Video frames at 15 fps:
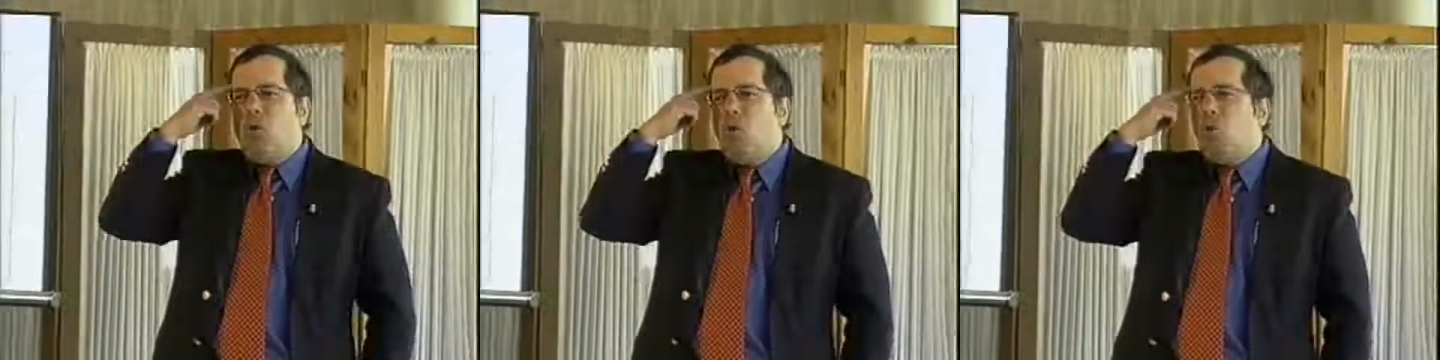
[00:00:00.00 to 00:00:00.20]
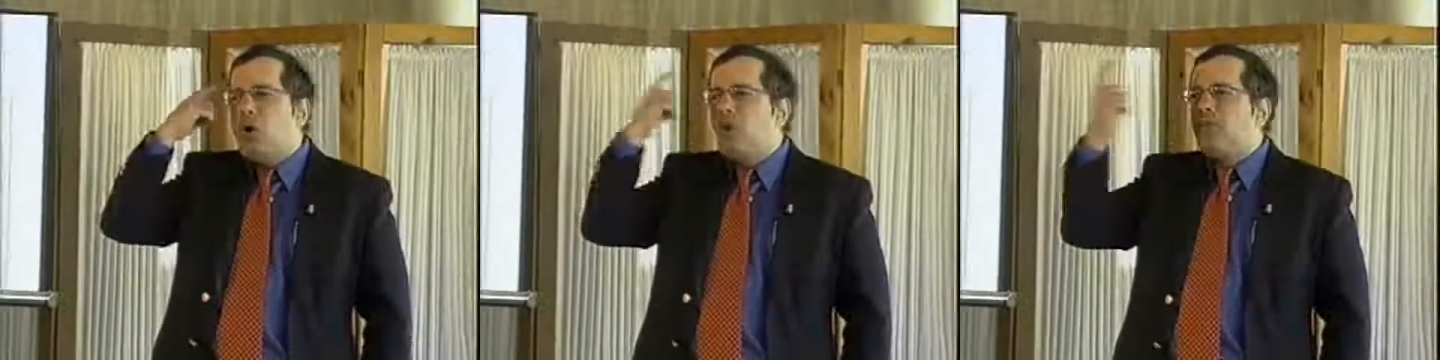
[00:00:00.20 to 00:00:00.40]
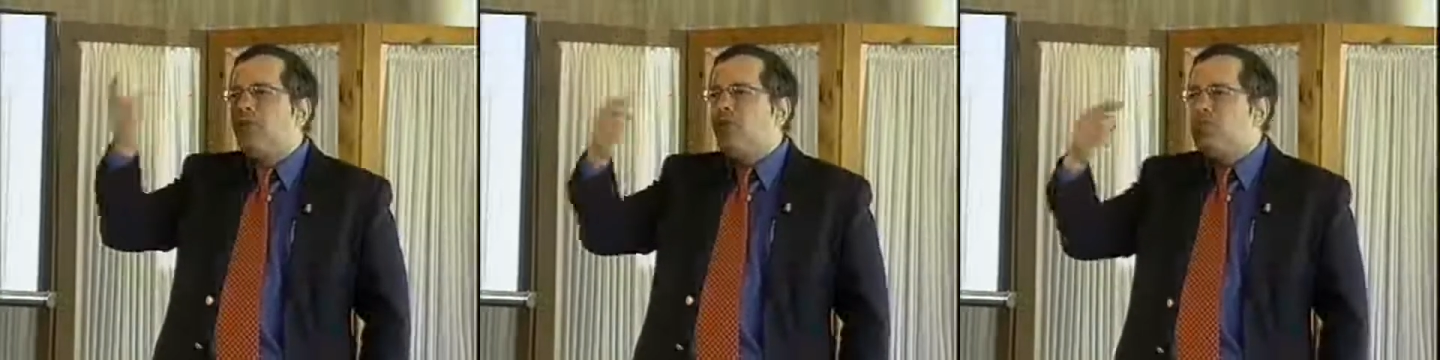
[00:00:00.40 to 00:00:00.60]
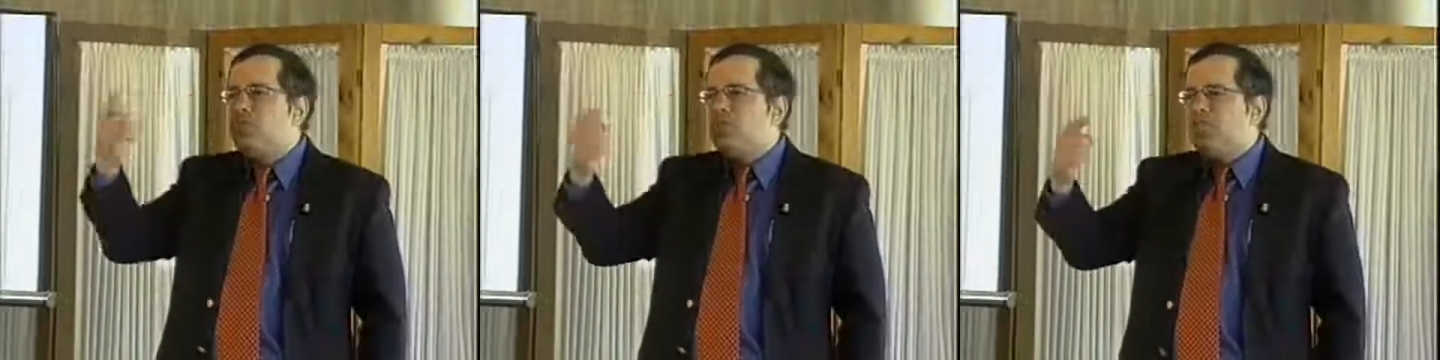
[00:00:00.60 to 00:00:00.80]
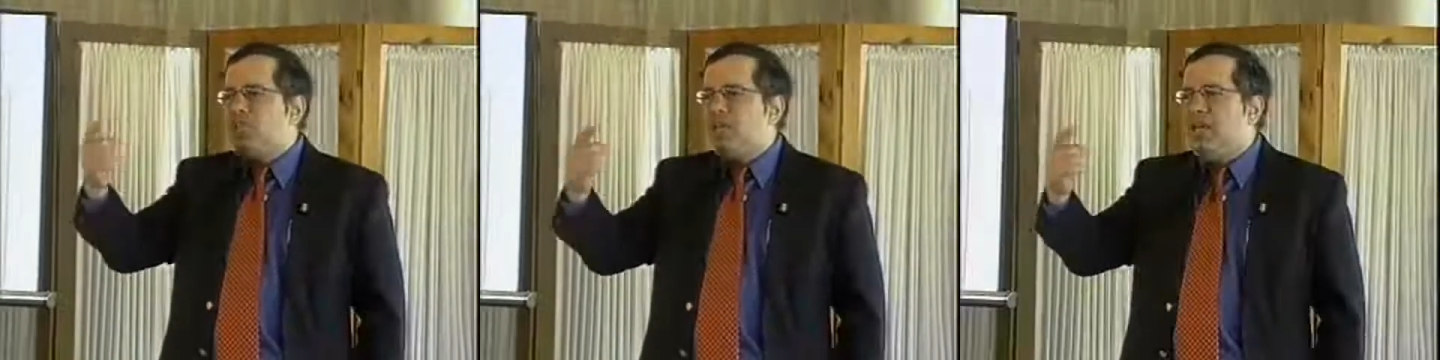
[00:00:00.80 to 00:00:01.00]
oh, what are
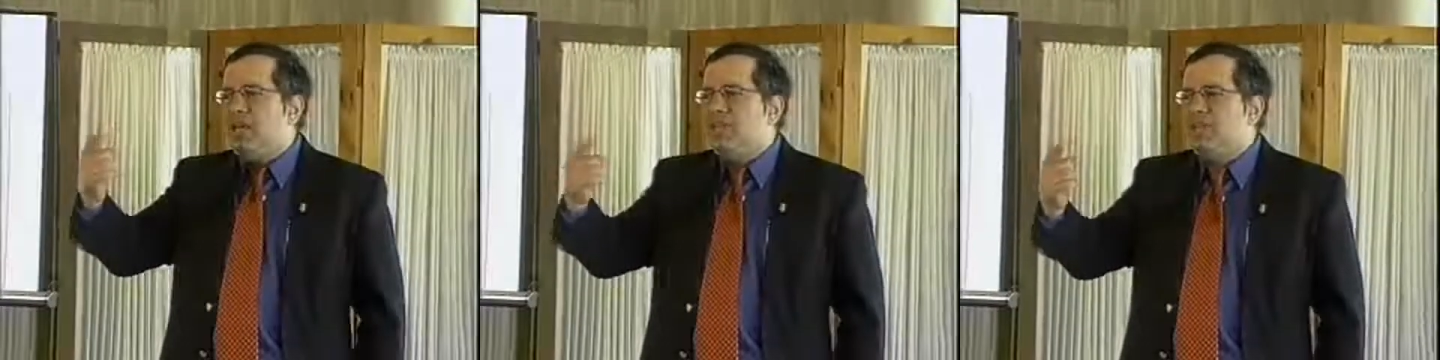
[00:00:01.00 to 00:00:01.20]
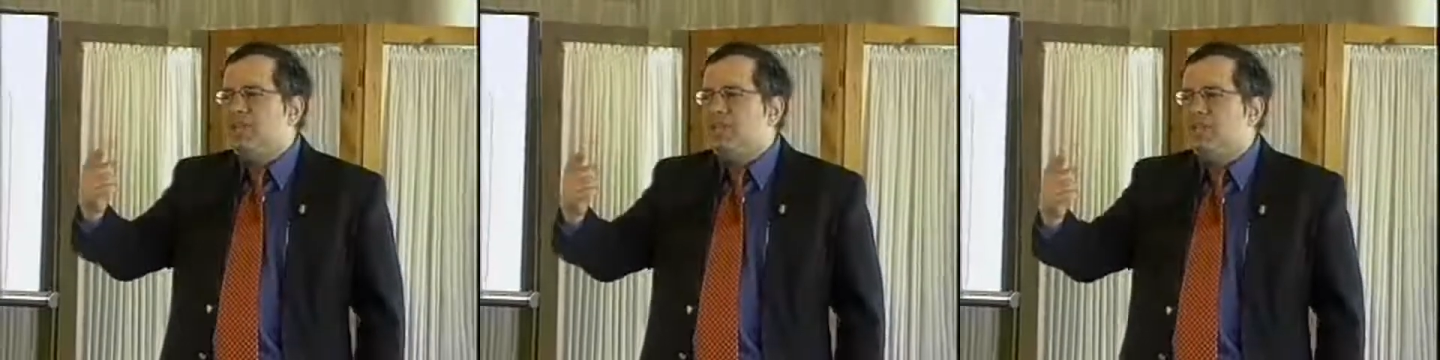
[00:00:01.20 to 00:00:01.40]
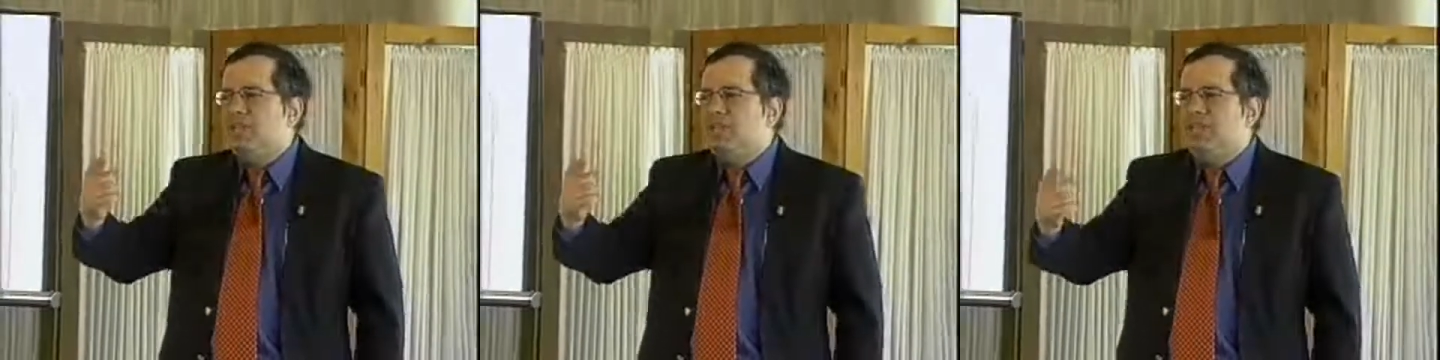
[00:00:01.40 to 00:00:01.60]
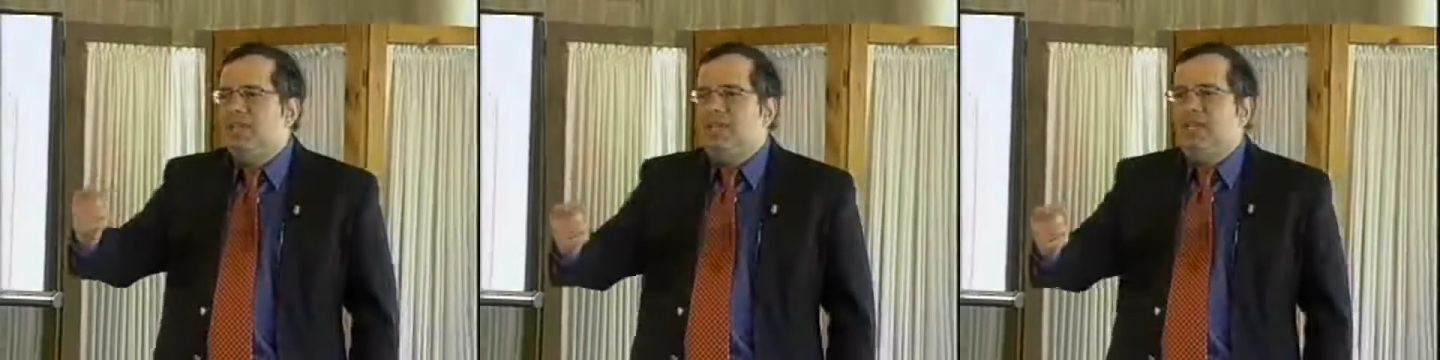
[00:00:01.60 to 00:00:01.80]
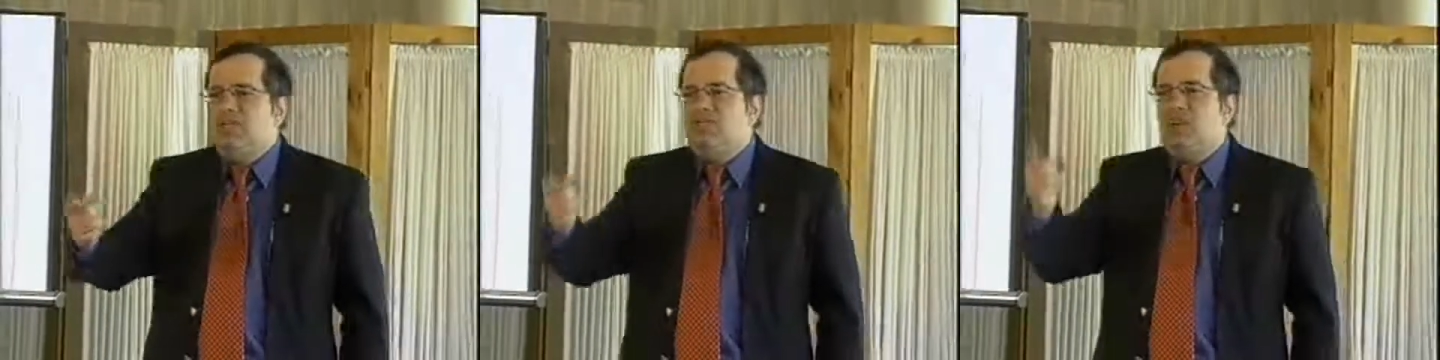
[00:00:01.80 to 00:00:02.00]
those mistakes?
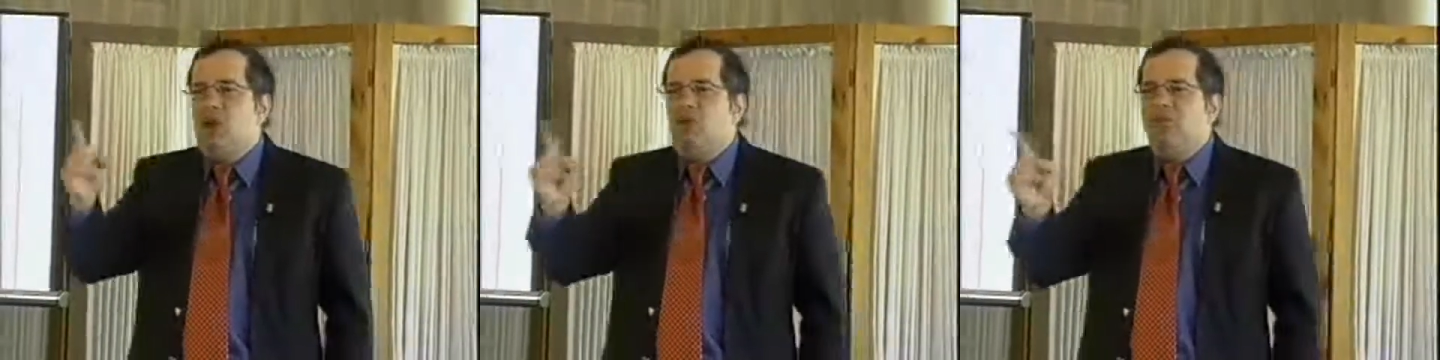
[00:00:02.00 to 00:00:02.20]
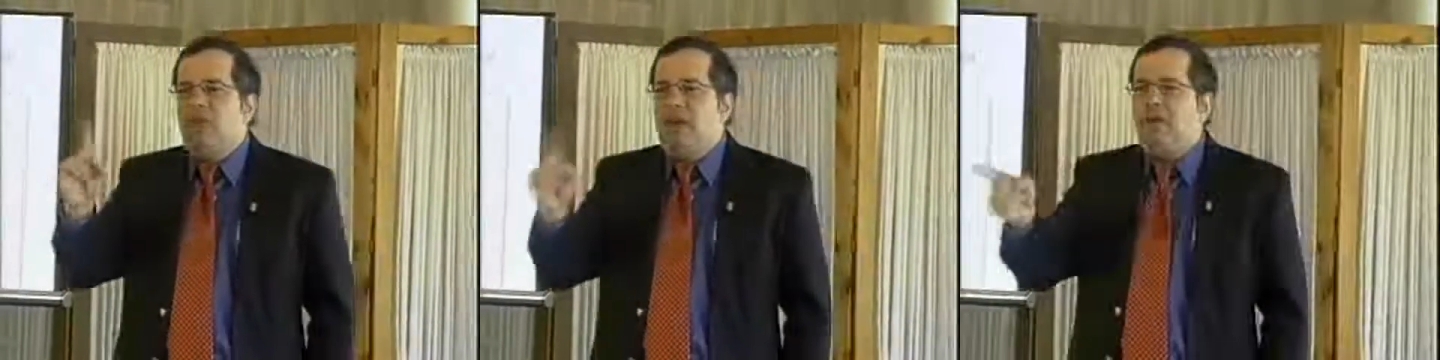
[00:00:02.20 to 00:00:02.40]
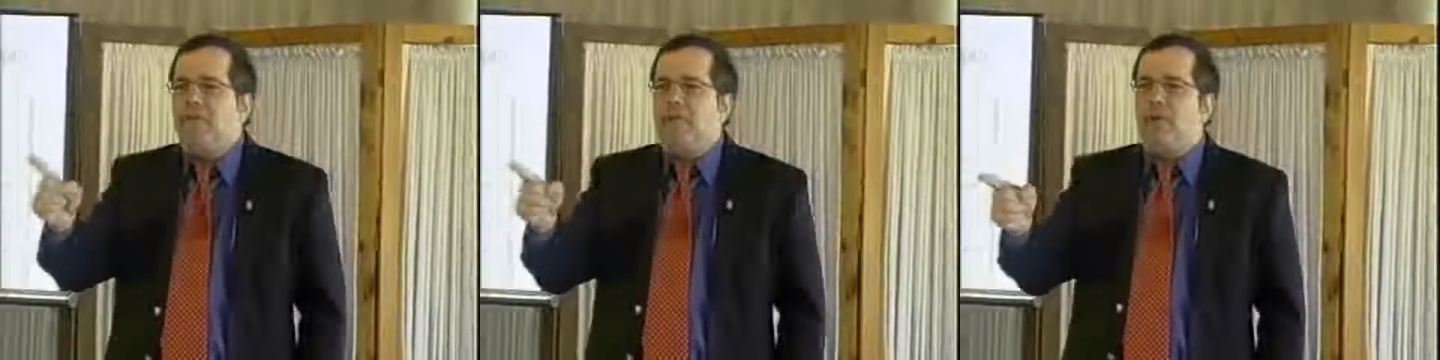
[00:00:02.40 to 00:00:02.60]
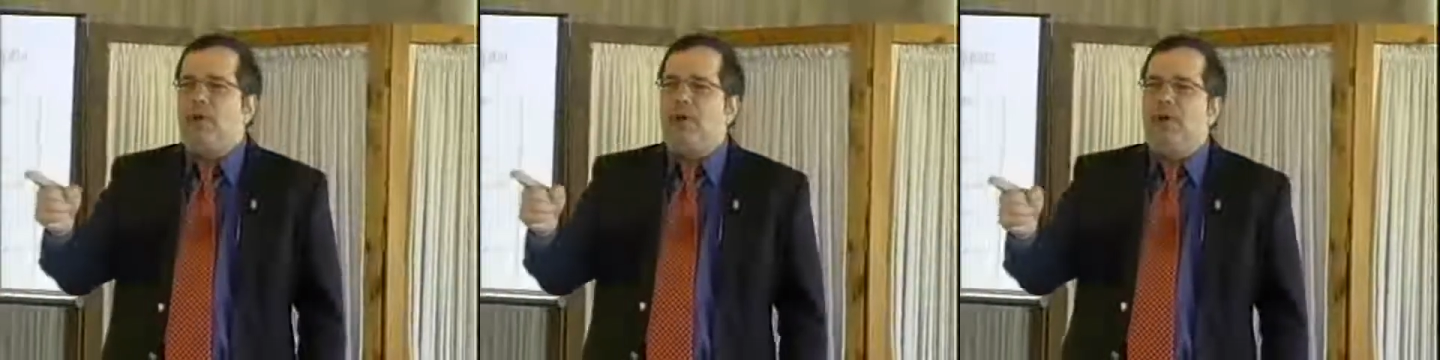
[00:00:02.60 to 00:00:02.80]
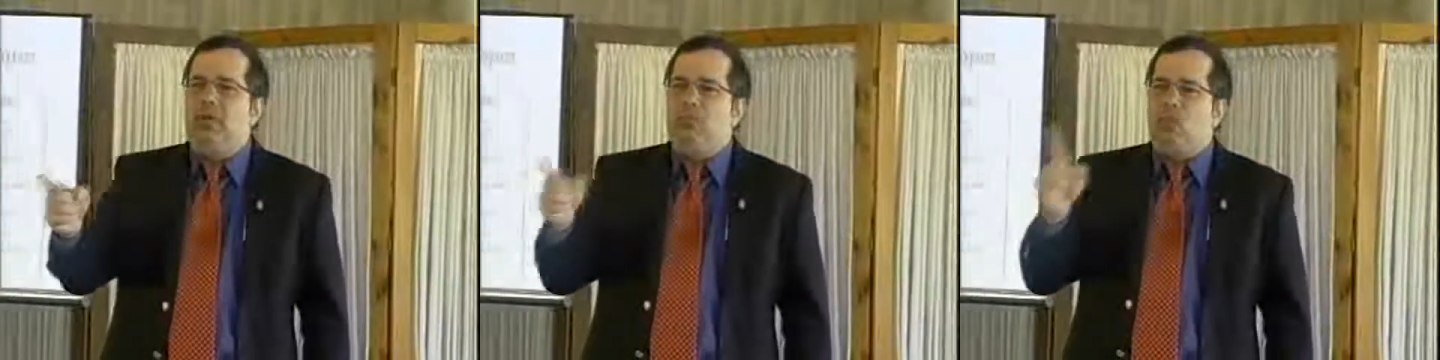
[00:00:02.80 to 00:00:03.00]
So
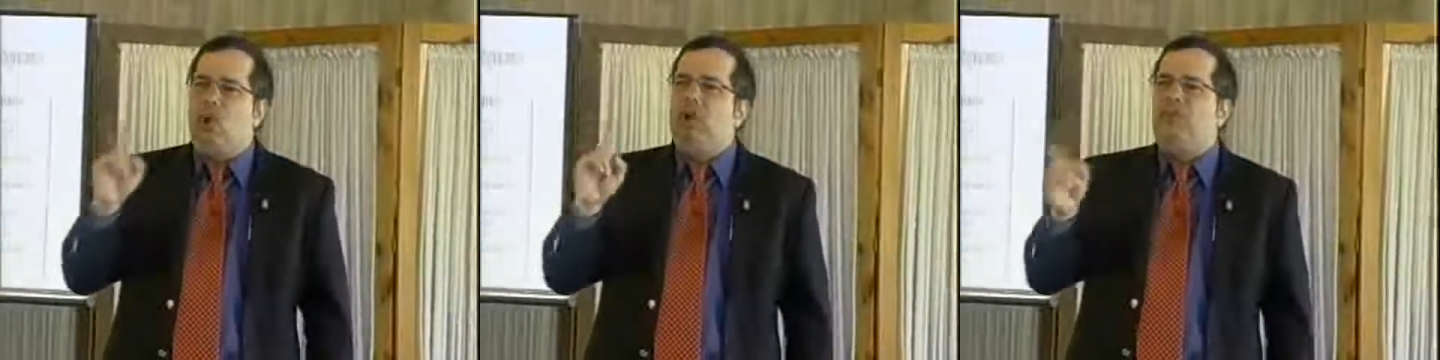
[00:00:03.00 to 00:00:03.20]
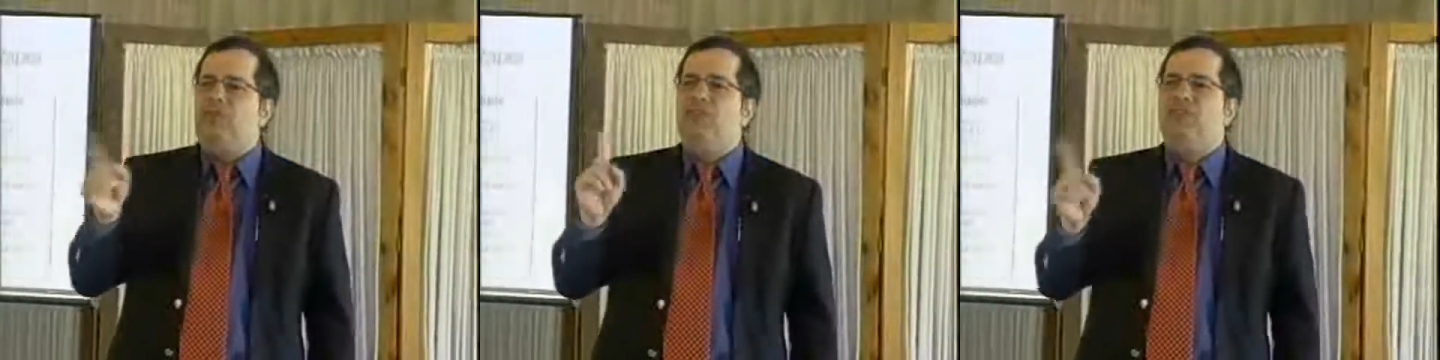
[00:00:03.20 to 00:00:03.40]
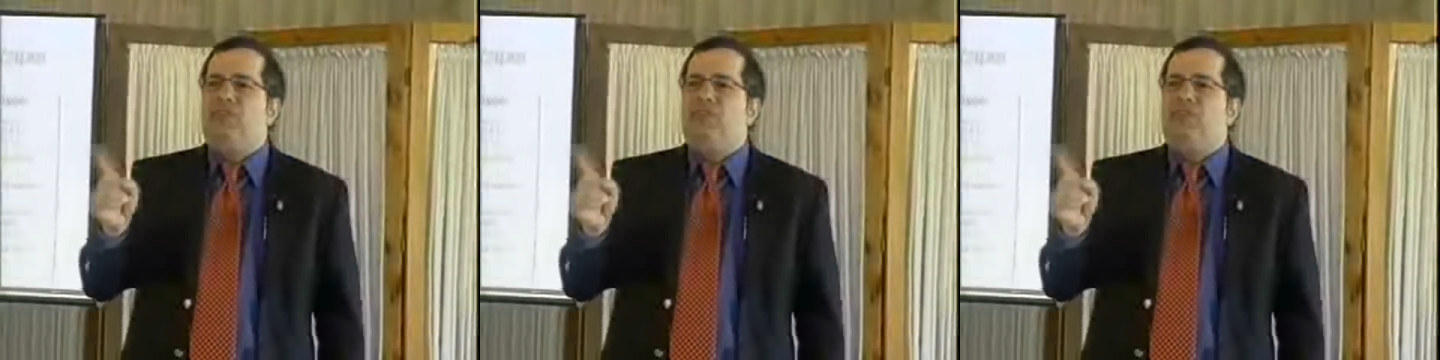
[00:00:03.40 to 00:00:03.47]
therefore, one or two